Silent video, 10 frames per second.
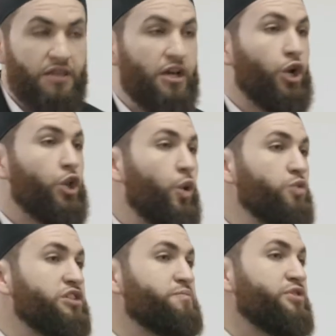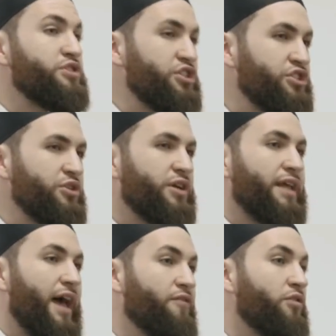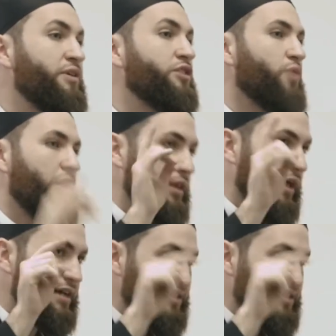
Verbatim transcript: the closest position you can ever be to Allah.